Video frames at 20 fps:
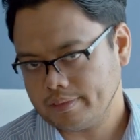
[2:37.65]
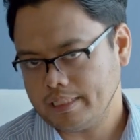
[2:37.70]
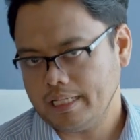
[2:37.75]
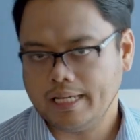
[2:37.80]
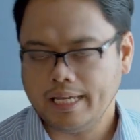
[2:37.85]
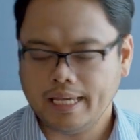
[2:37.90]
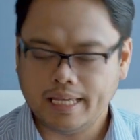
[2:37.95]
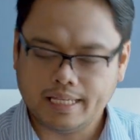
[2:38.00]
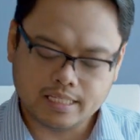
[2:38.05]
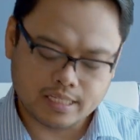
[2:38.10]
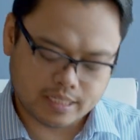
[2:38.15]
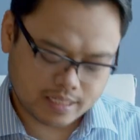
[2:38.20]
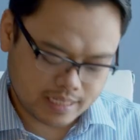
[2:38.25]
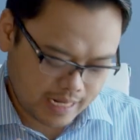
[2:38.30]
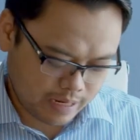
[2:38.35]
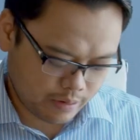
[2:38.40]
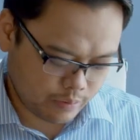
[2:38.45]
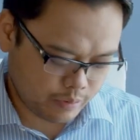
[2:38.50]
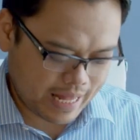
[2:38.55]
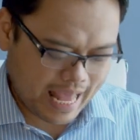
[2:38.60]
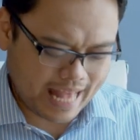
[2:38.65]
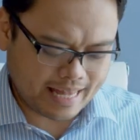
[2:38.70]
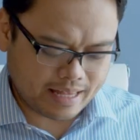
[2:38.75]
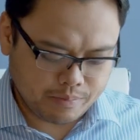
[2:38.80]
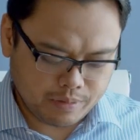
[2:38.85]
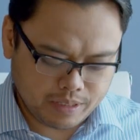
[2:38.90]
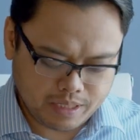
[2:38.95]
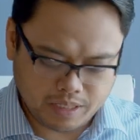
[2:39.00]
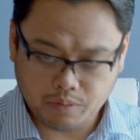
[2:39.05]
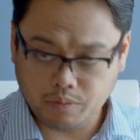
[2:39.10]
again, just like with
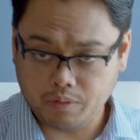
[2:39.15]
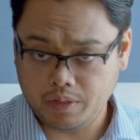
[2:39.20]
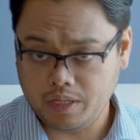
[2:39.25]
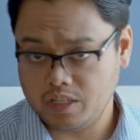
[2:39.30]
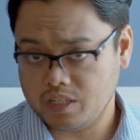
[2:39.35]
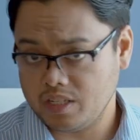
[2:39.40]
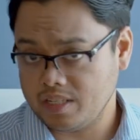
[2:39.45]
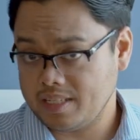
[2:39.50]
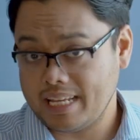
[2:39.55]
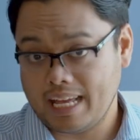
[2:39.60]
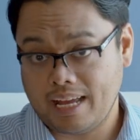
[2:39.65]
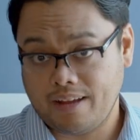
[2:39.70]
ATEM Mini, we just